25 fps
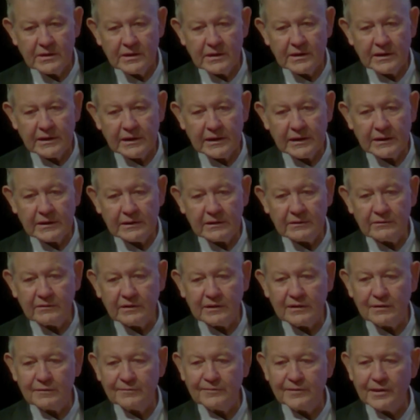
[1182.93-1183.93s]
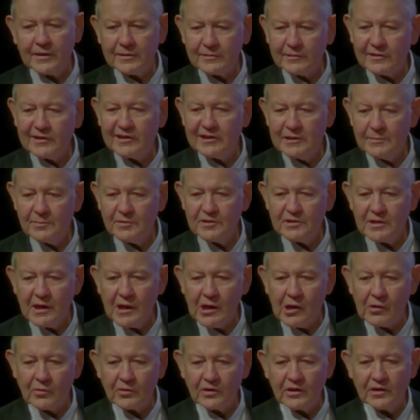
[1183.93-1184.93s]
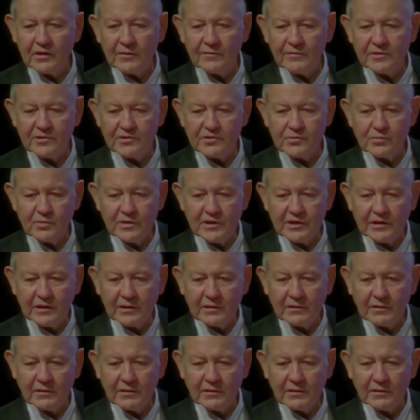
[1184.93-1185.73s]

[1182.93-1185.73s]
And in effect, keep a diary of this week.